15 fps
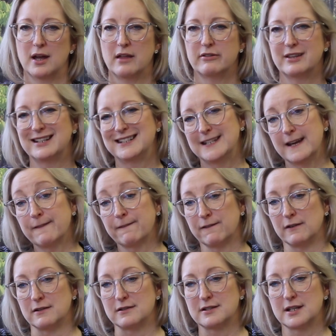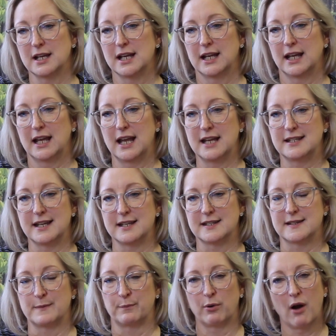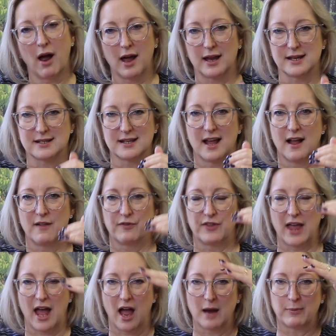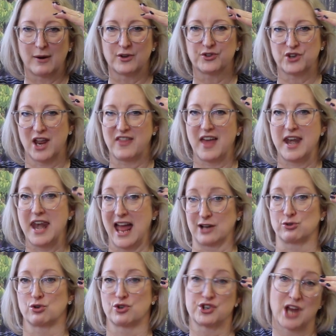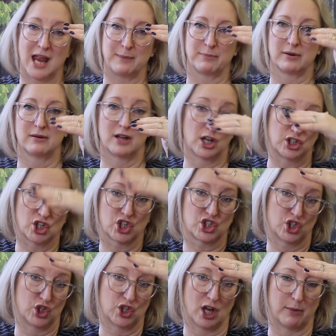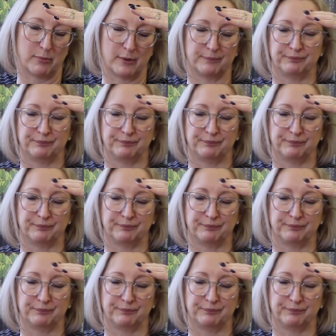The difference is in surprise, the eyebrows stay their natural shape and just shoot up.